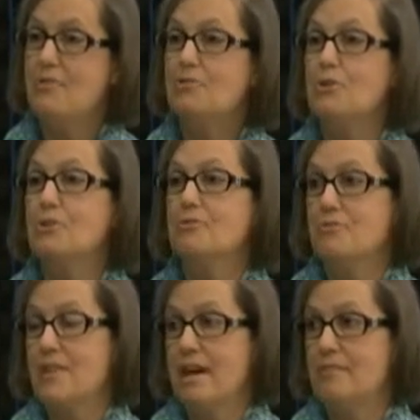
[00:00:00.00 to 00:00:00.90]
for
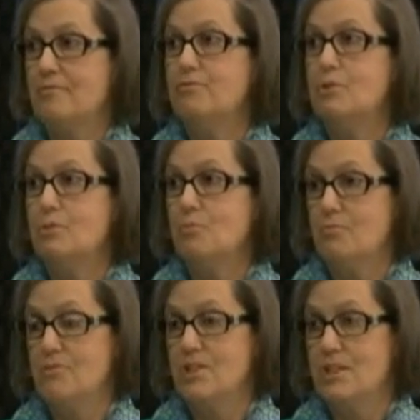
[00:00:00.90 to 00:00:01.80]
that for
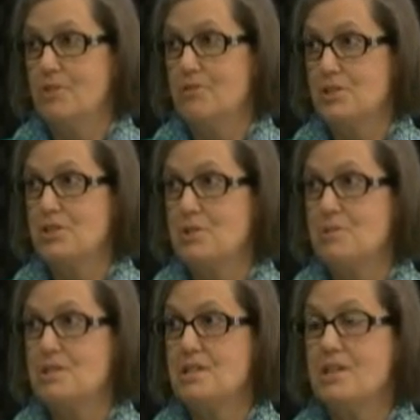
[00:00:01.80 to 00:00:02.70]
the year that she
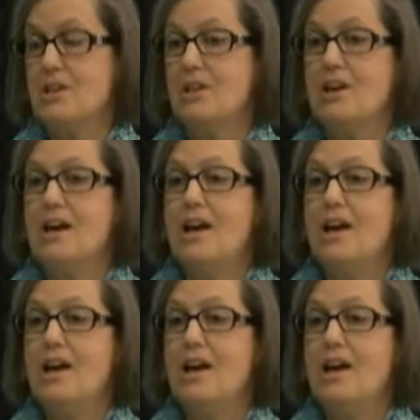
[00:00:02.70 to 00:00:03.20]
was here.